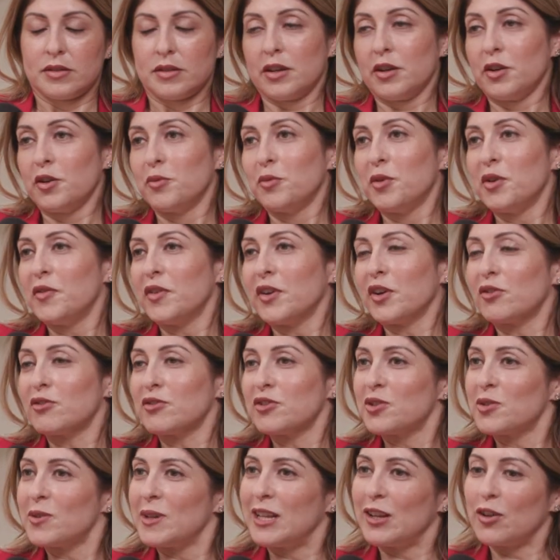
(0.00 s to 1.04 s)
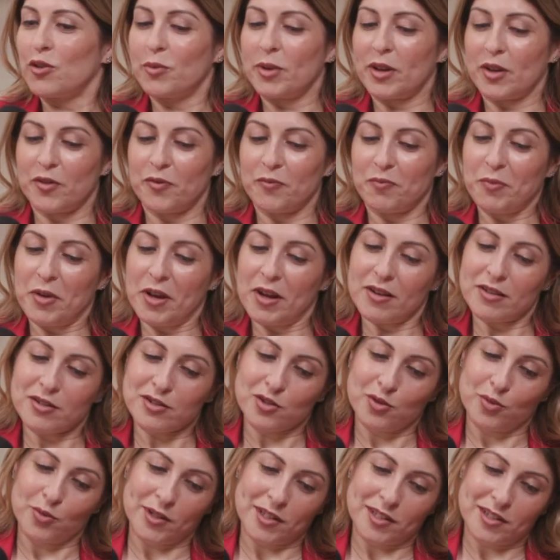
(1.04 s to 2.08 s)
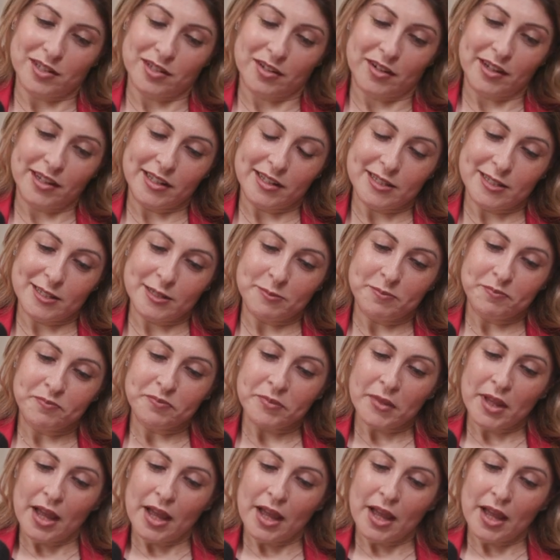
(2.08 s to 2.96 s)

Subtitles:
So moving on to a little bit of personal insights.